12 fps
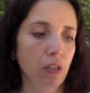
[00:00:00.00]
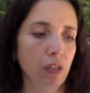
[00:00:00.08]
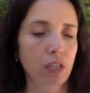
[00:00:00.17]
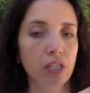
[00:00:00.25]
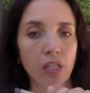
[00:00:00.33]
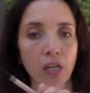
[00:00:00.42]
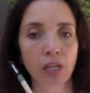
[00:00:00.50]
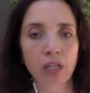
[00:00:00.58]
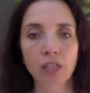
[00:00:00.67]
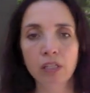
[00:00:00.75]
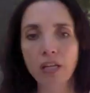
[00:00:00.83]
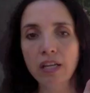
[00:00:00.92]
The
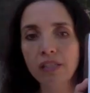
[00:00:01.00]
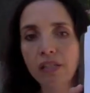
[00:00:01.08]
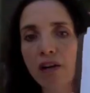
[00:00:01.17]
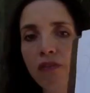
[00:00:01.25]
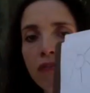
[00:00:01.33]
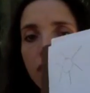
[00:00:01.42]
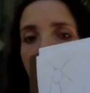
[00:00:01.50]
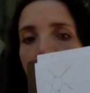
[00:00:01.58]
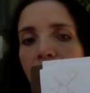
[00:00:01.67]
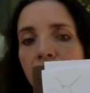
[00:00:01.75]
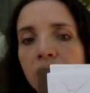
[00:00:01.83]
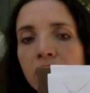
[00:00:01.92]
sun is our
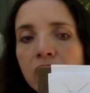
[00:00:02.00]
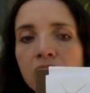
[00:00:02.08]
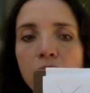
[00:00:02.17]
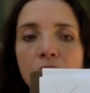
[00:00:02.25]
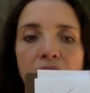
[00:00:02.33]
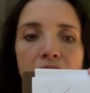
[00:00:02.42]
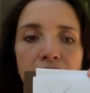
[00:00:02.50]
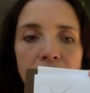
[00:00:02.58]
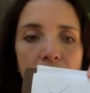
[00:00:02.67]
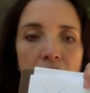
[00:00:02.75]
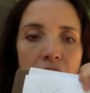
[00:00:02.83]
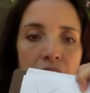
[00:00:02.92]
friend, Mother
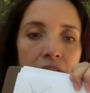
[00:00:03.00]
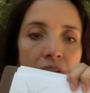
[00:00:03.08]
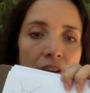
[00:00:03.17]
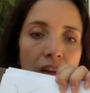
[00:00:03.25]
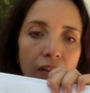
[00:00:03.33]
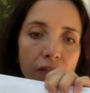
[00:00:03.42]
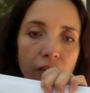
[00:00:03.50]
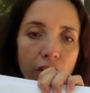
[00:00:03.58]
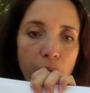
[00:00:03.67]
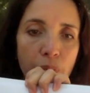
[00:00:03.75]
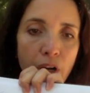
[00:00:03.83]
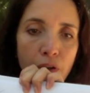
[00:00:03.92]
Sun,
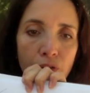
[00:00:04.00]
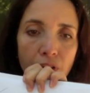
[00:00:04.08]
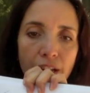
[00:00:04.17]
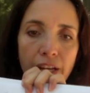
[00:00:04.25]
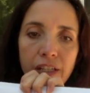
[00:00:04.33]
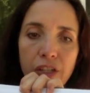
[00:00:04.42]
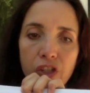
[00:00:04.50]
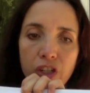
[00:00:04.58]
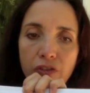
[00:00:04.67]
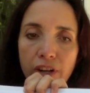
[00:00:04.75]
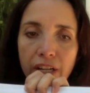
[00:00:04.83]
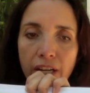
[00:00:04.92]
very powerful energy
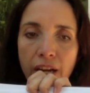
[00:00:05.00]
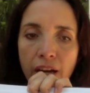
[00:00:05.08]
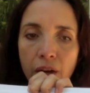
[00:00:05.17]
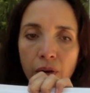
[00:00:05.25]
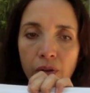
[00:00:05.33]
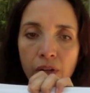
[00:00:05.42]
right now.